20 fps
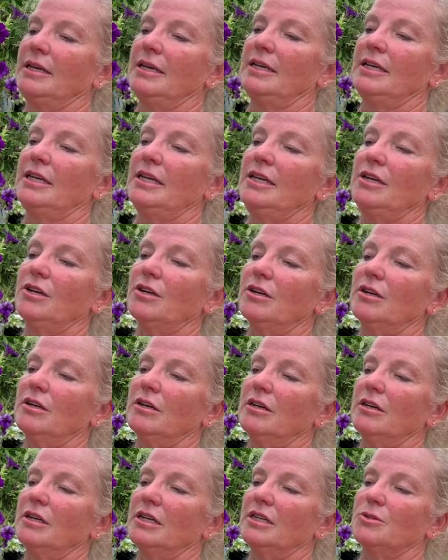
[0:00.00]
here
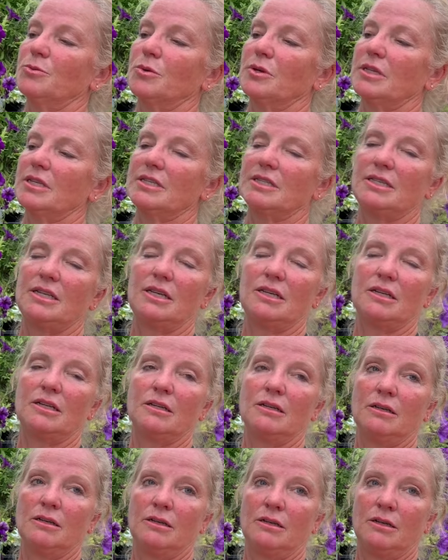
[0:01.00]
is where the seed
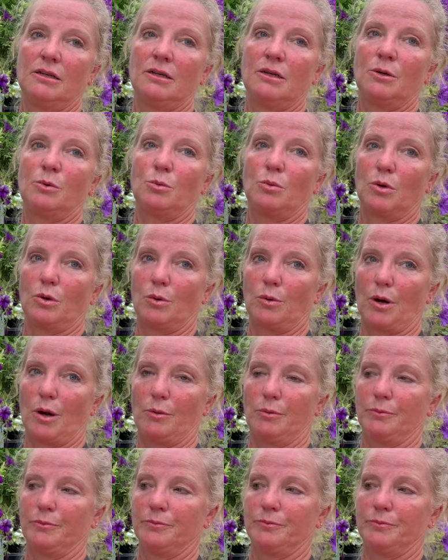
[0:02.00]
will grow.